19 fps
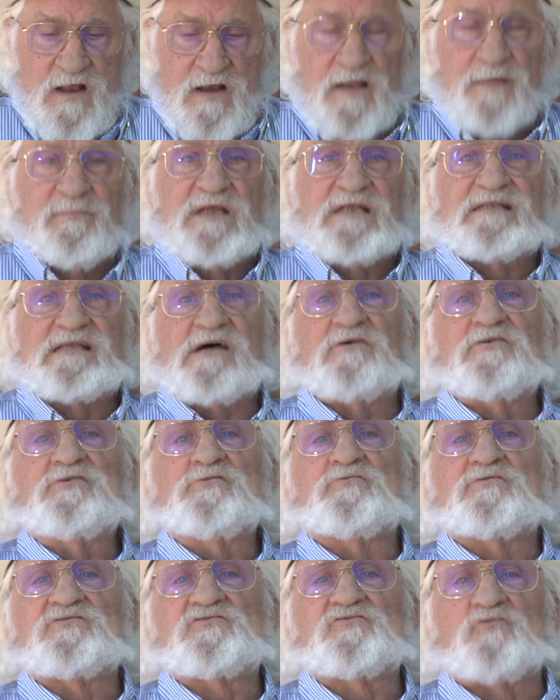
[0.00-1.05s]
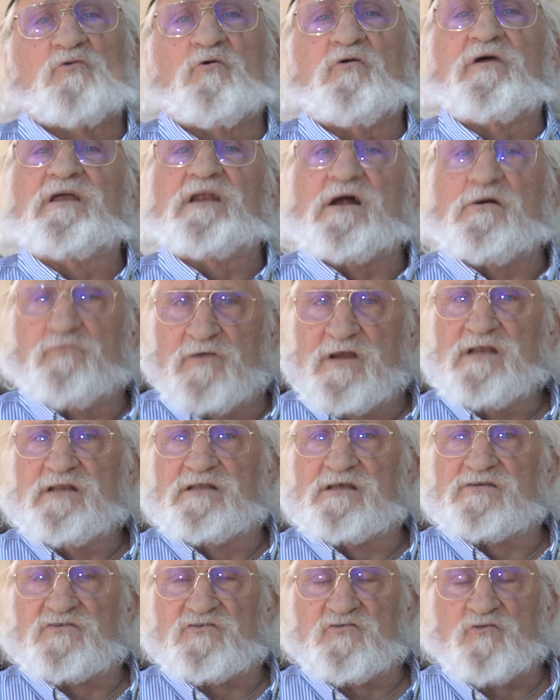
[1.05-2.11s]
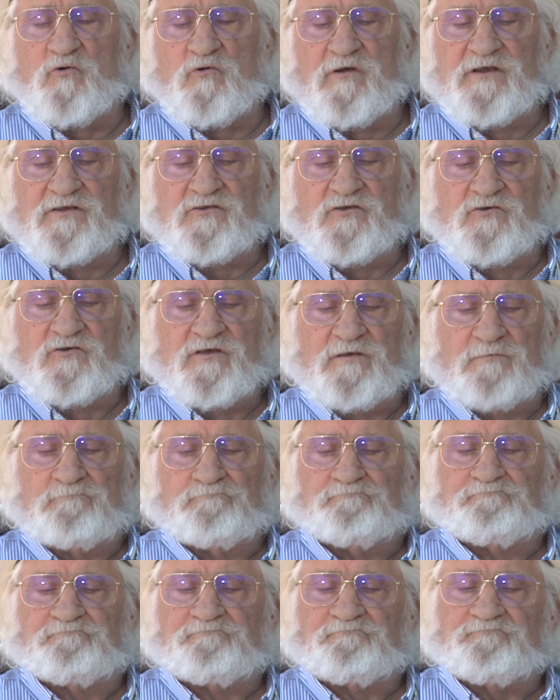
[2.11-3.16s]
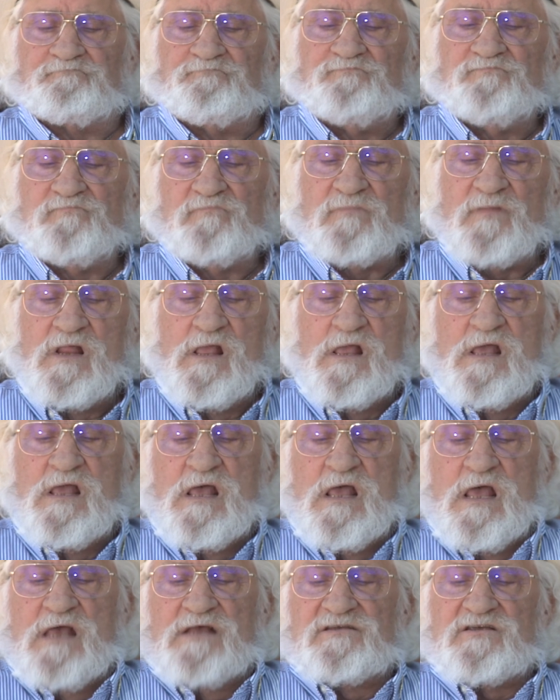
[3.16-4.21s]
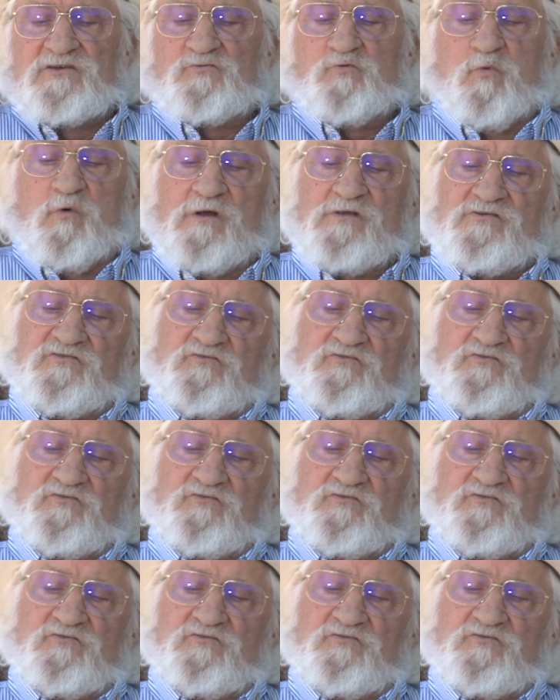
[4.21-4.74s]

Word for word: Let me tell you a story, and I'll read this story to you. It says, one